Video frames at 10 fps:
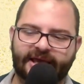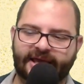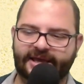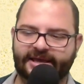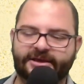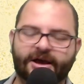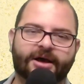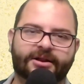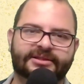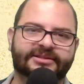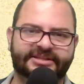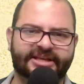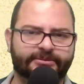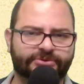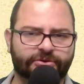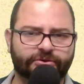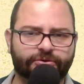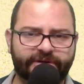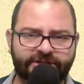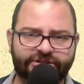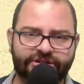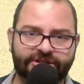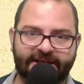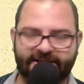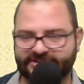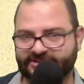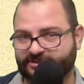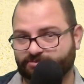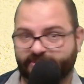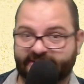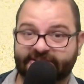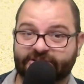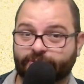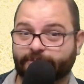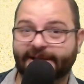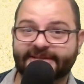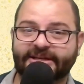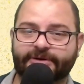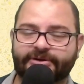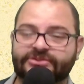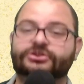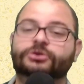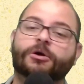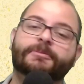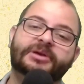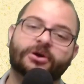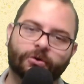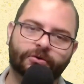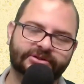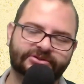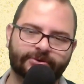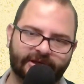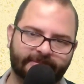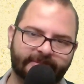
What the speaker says: a god of the DM's own creation that is basically to replace Ares. You are beholden to them.